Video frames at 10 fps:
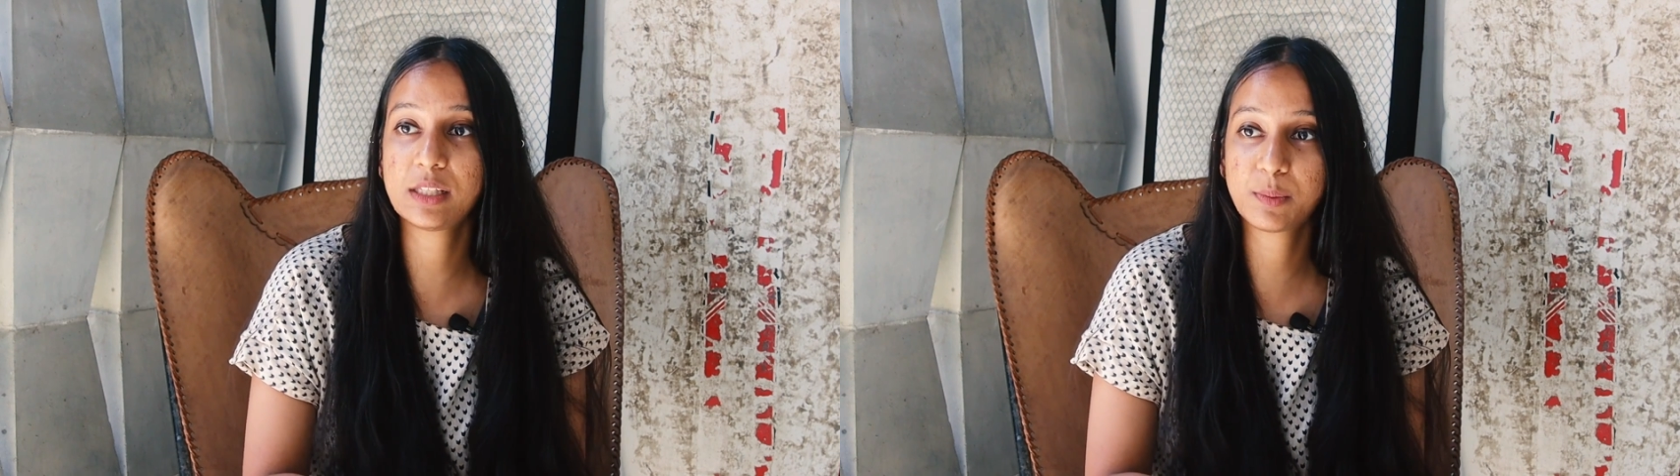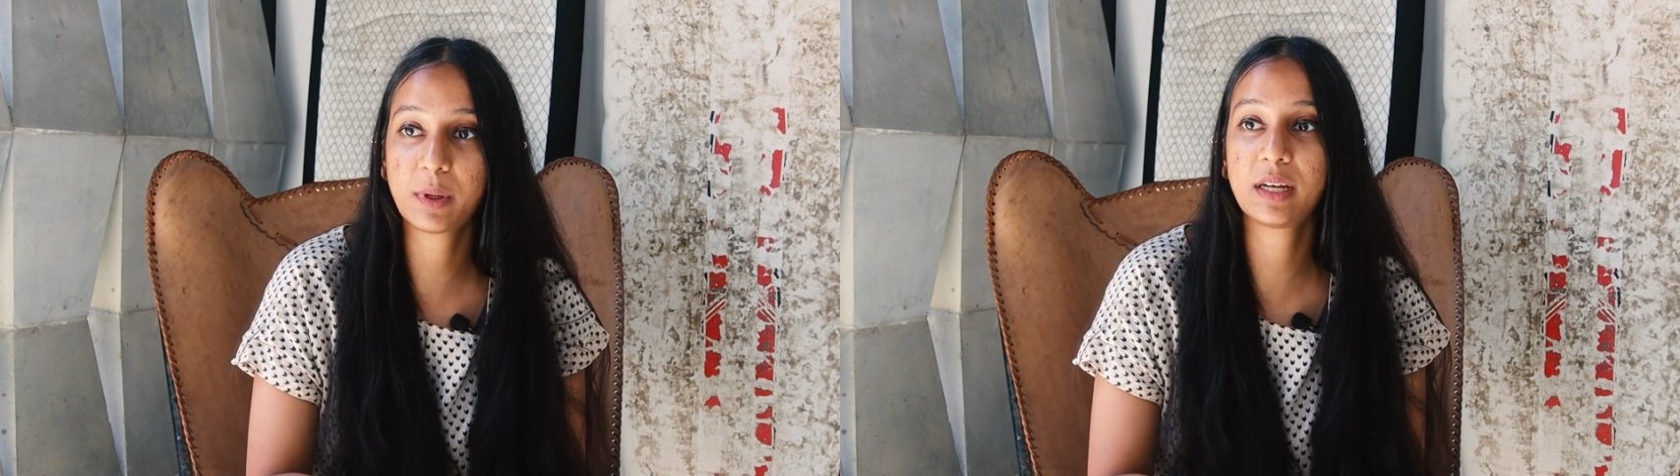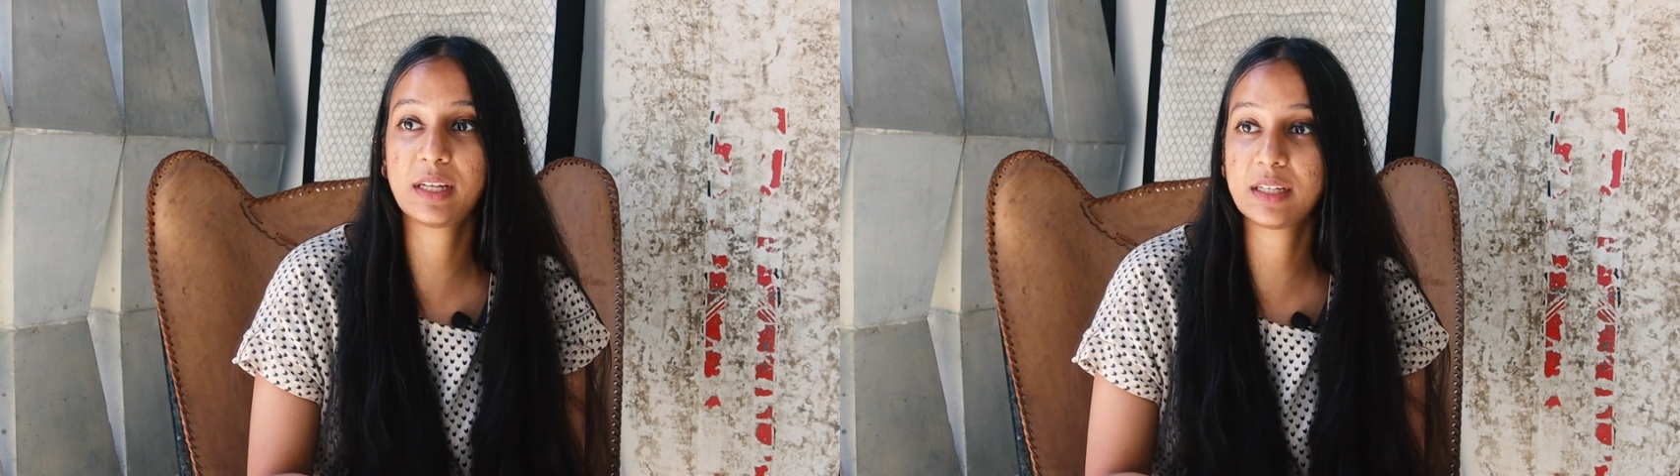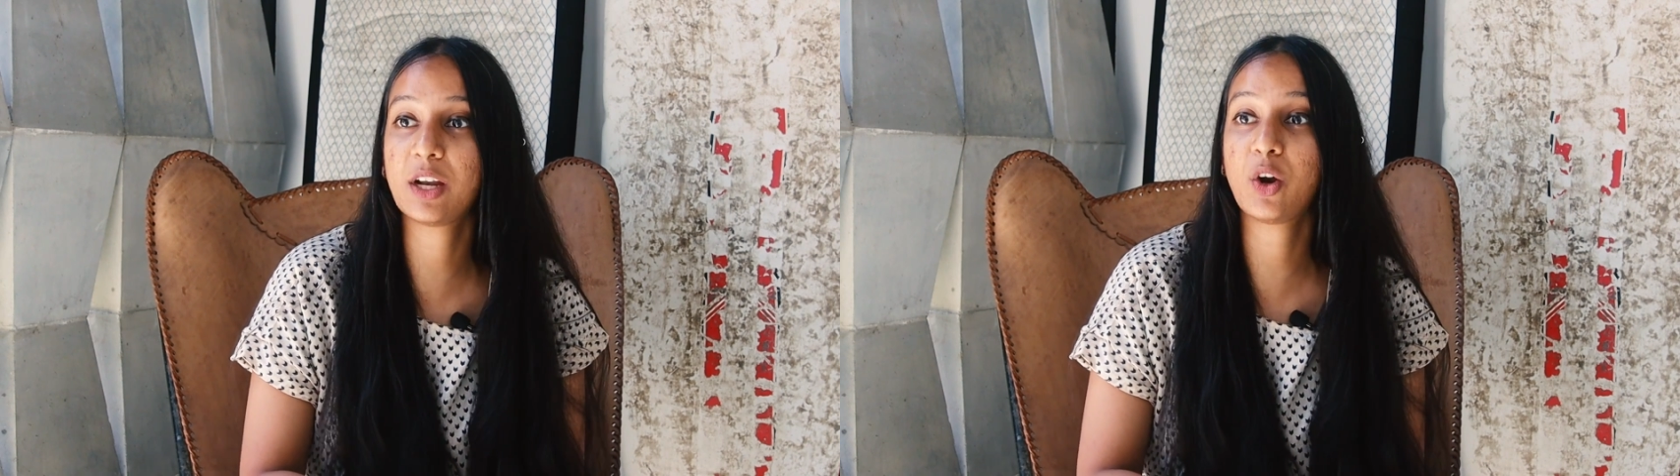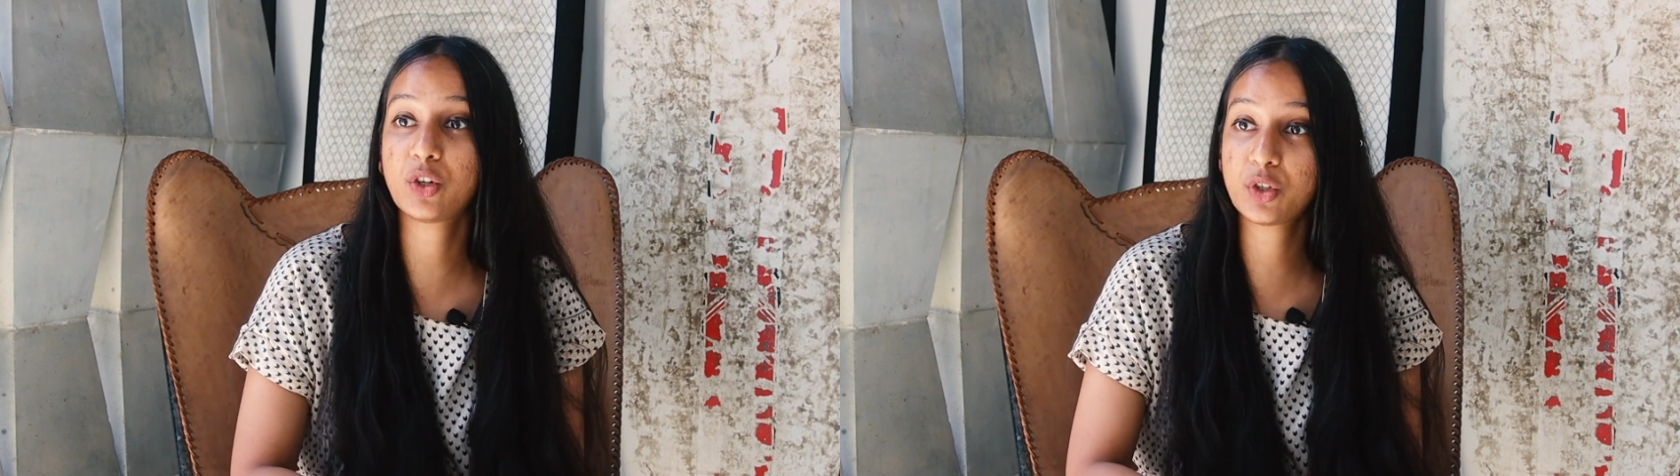inspiring a
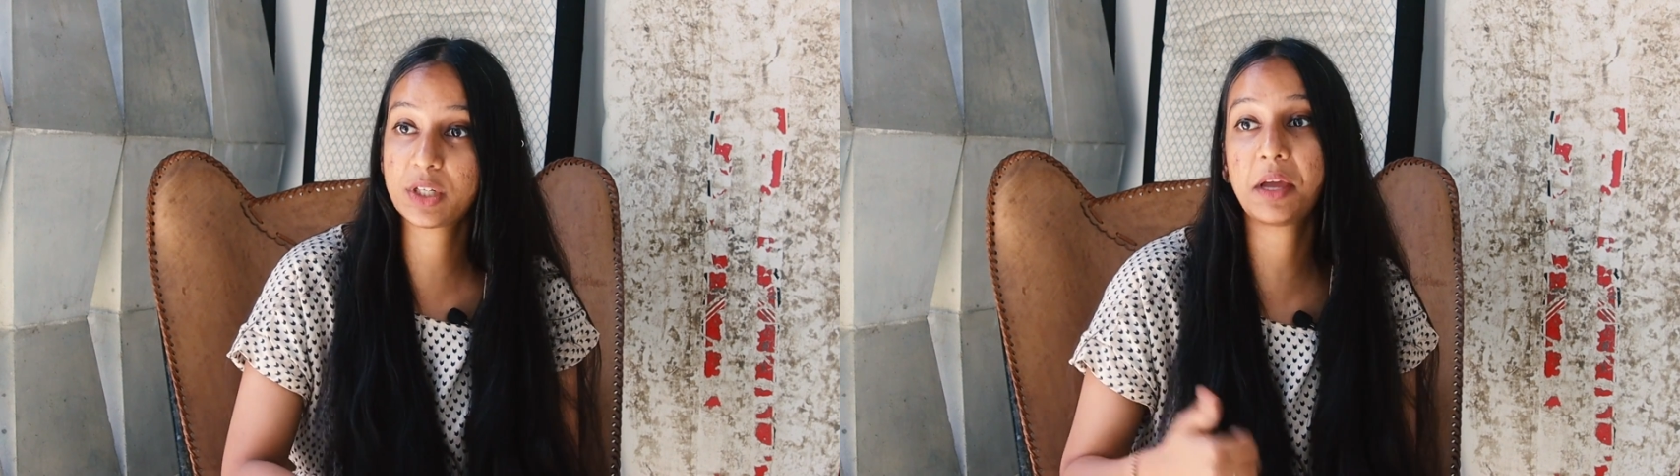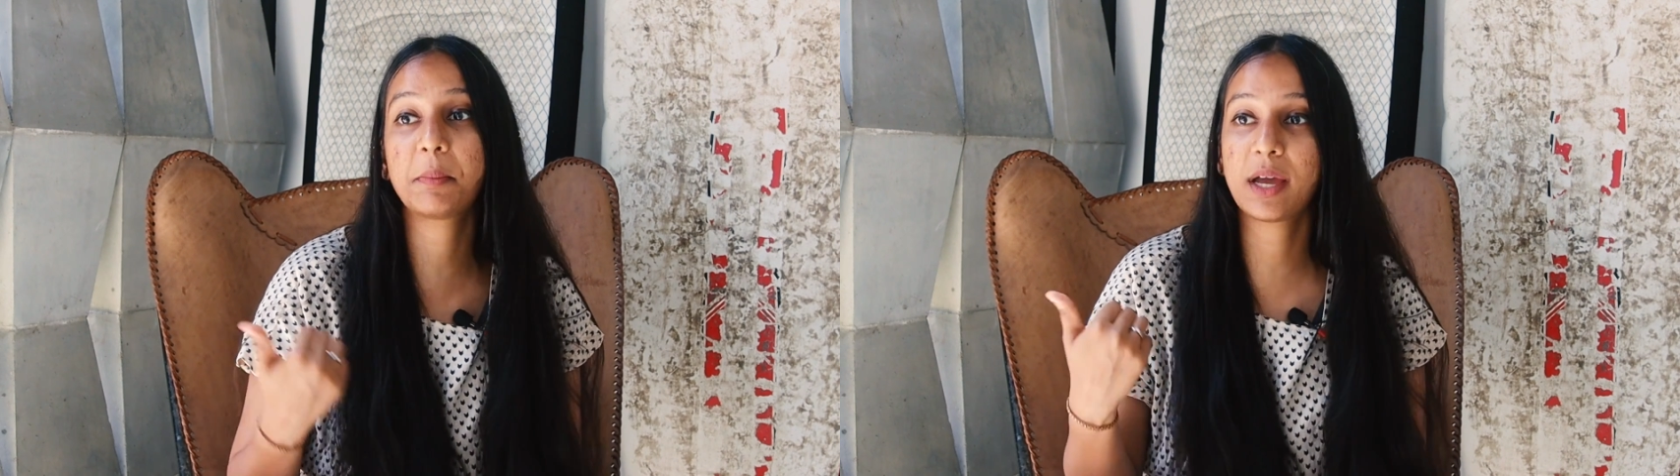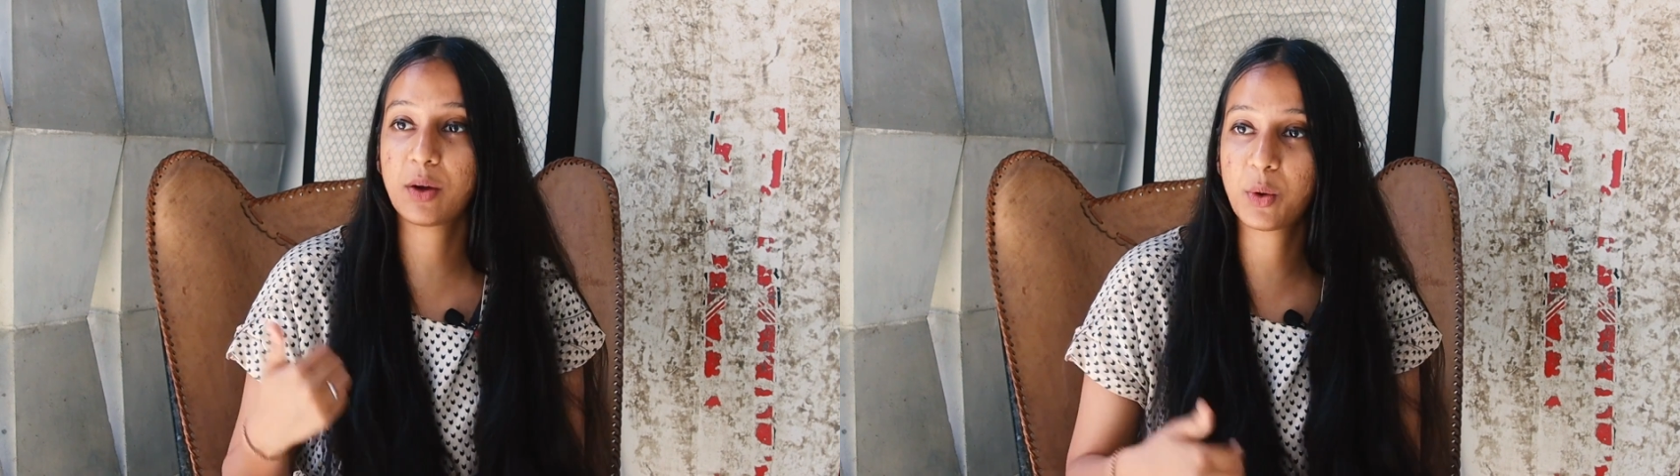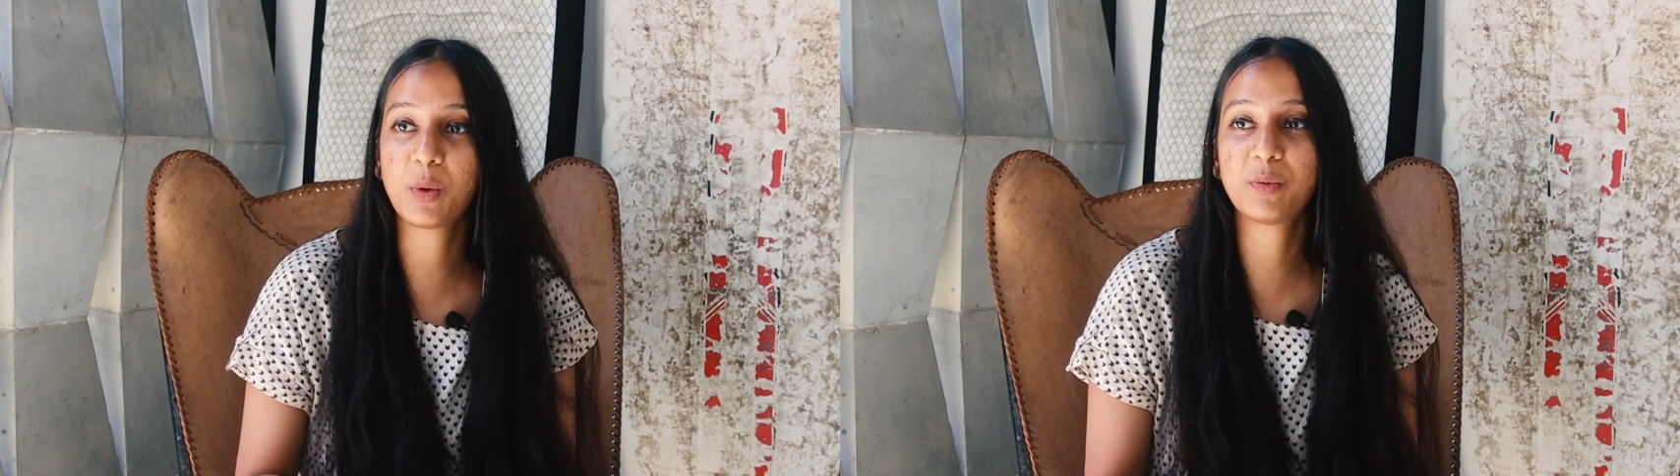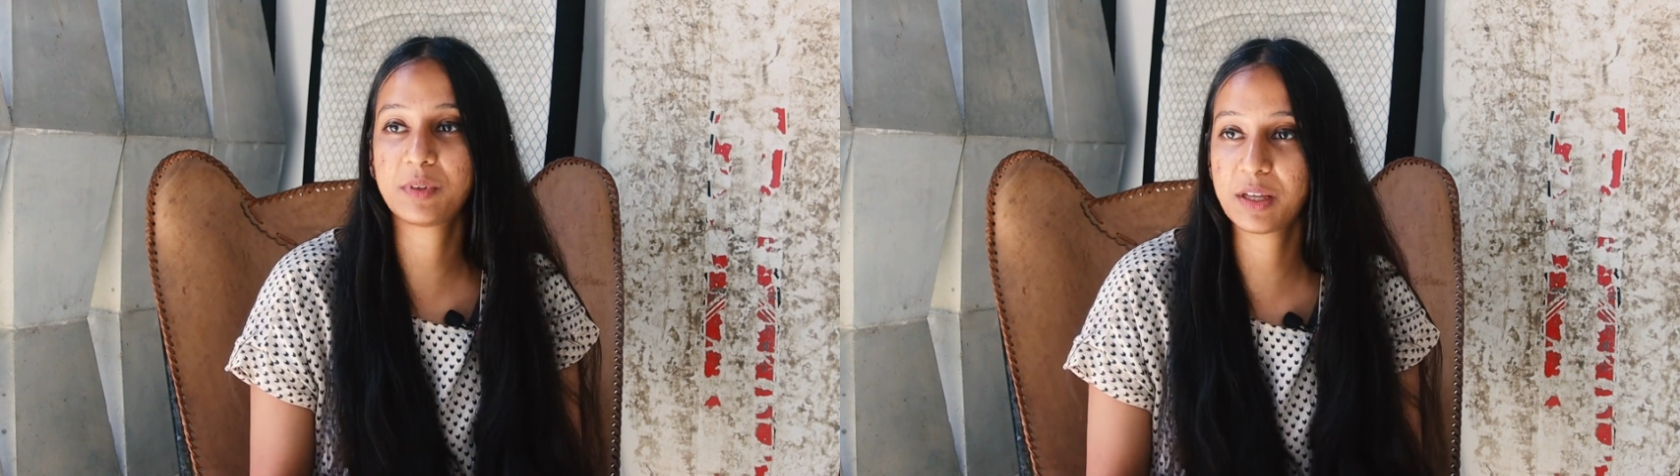lot to take back home